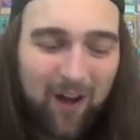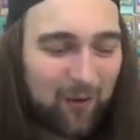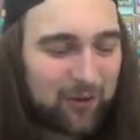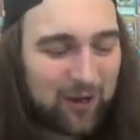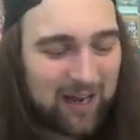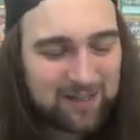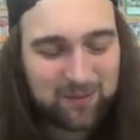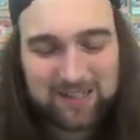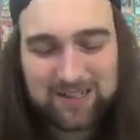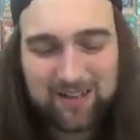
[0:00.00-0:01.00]
Oh,
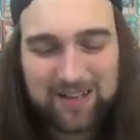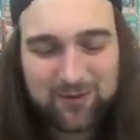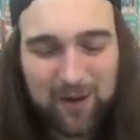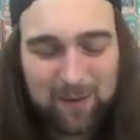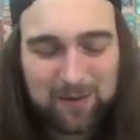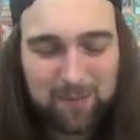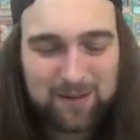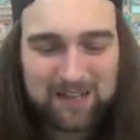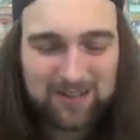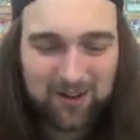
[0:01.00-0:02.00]
that's what this this wrapped
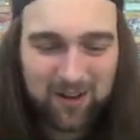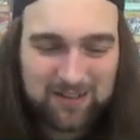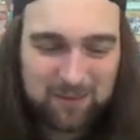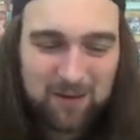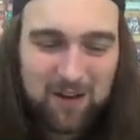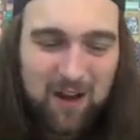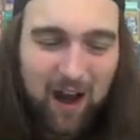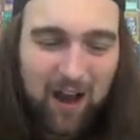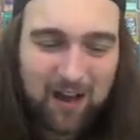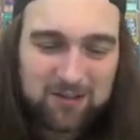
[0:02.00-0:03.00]
up is. That's awesome.
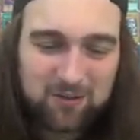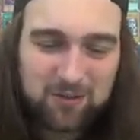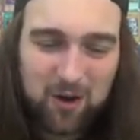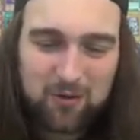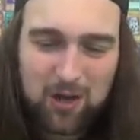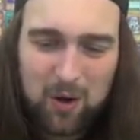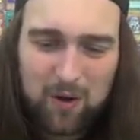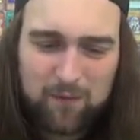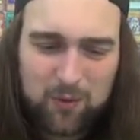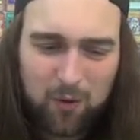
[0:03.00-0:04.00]
I also don't
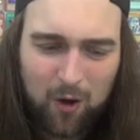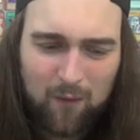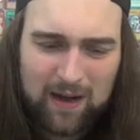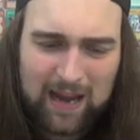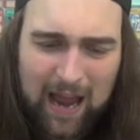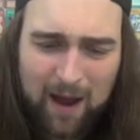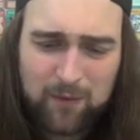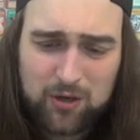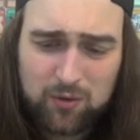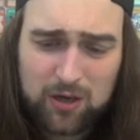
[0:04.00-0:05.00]
know if you already have
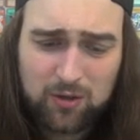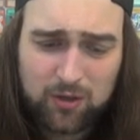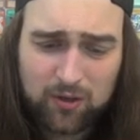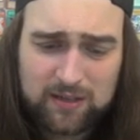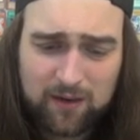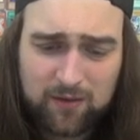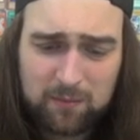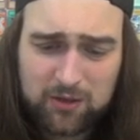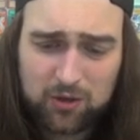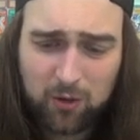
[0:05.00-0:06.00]
a Yu-Gi-Oh! Dark Side of
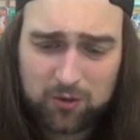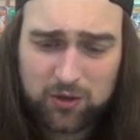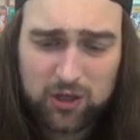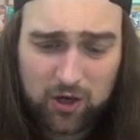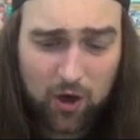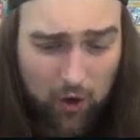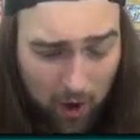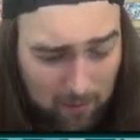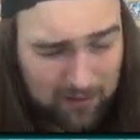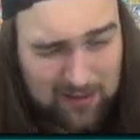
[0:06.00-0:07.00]
Dimension alternate
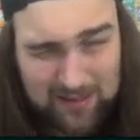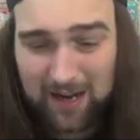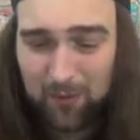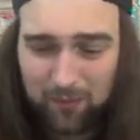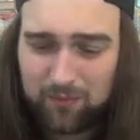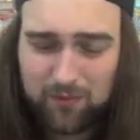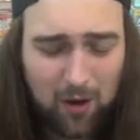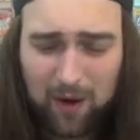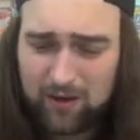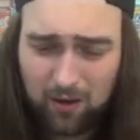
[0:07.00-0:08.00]
obelisk. I don't.
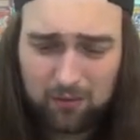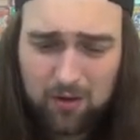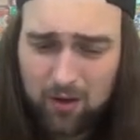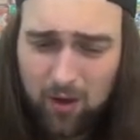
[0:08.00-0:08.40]
No, I don't.